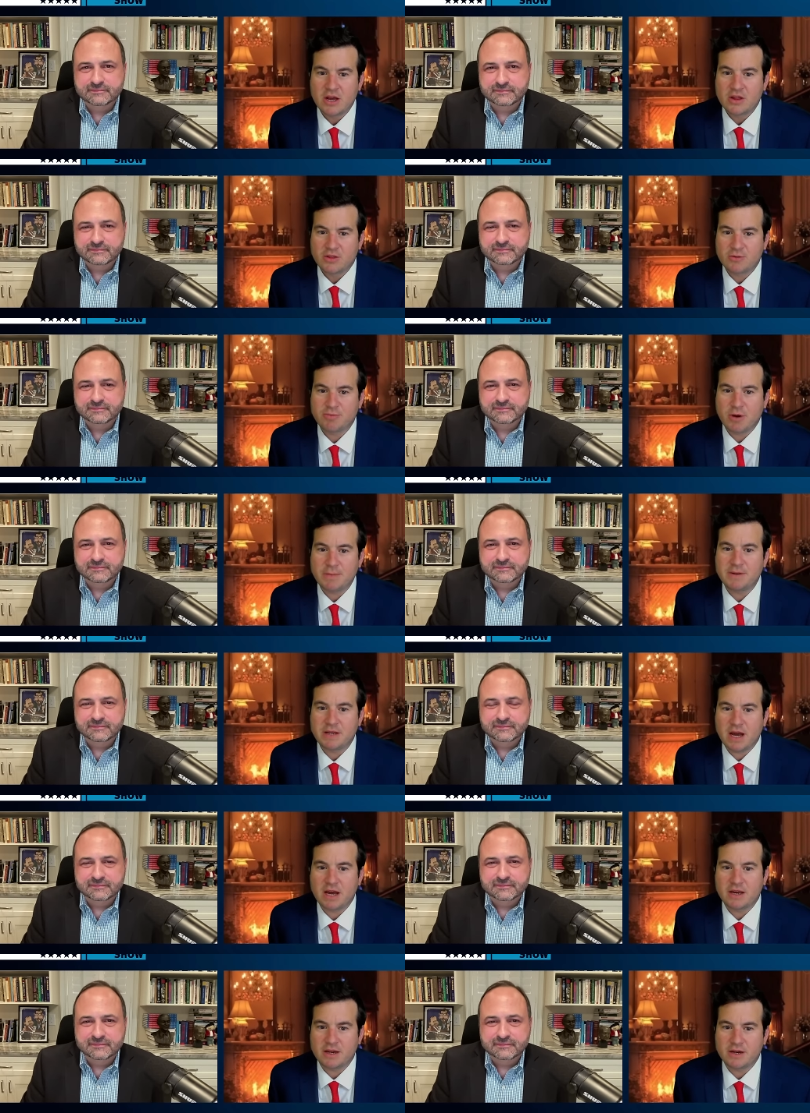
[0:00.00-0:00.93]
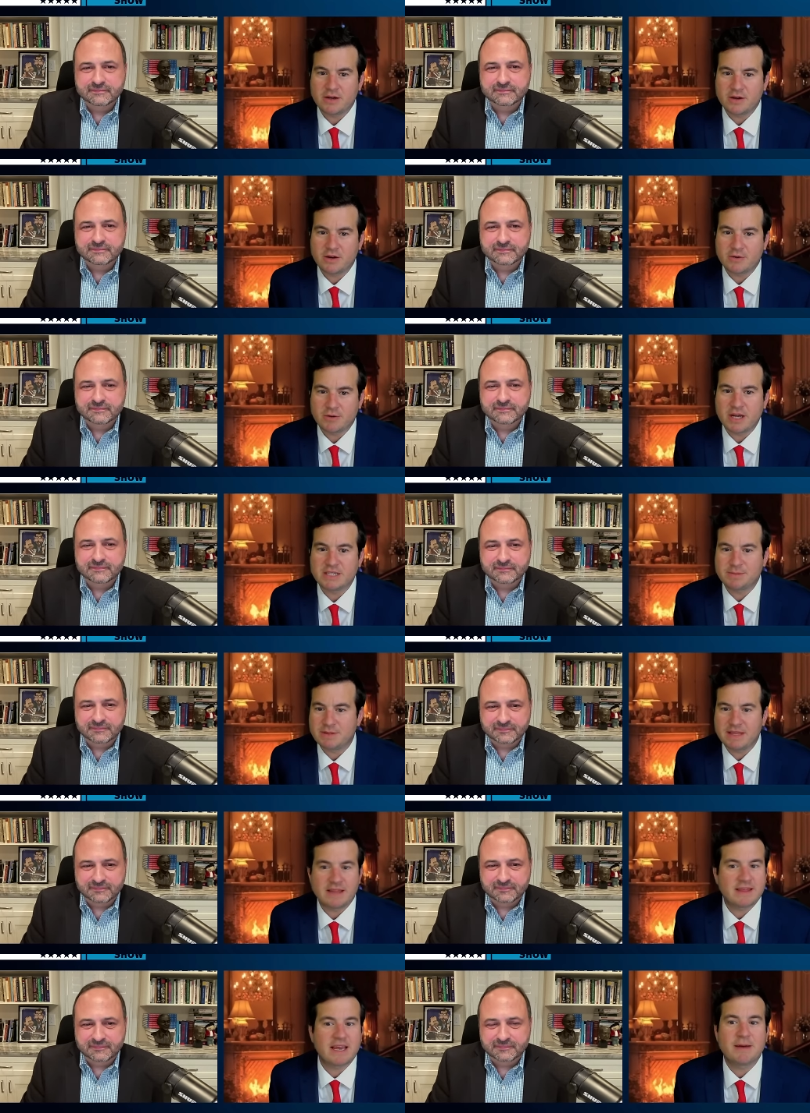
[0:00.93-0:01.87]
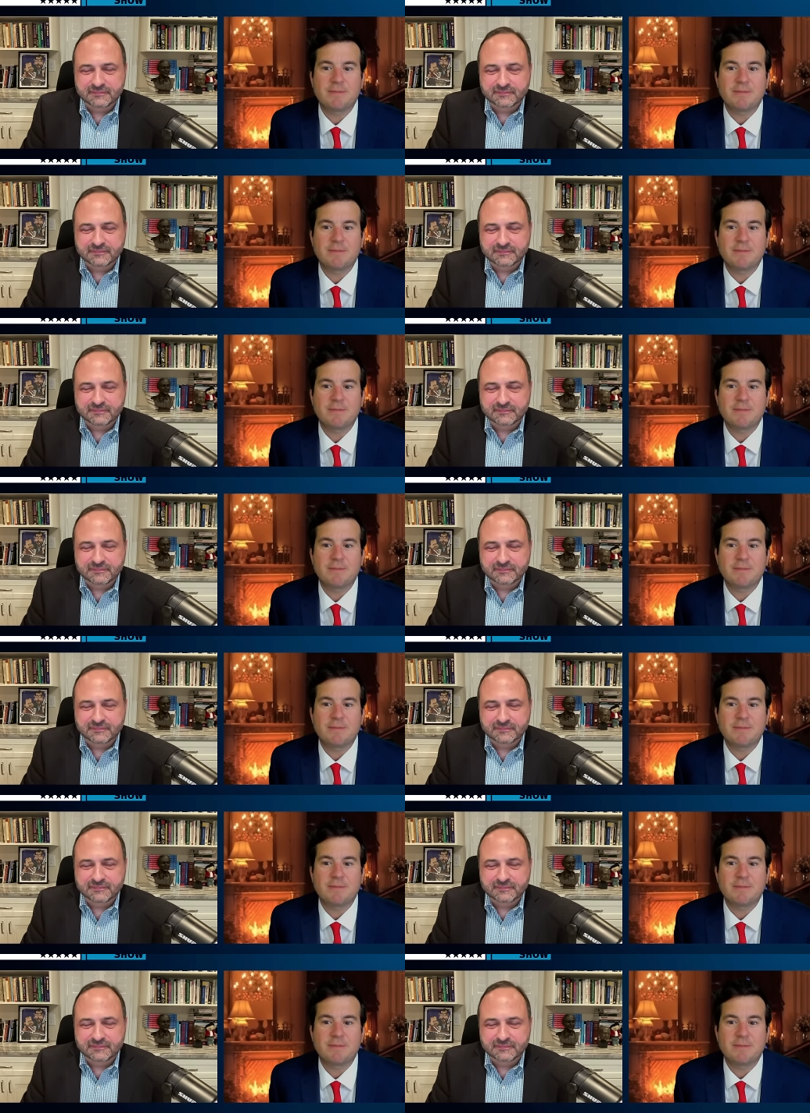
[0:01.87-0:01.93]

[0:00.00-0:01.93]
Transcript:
Speaker 1: they're probably not going to arrest me. They think I'm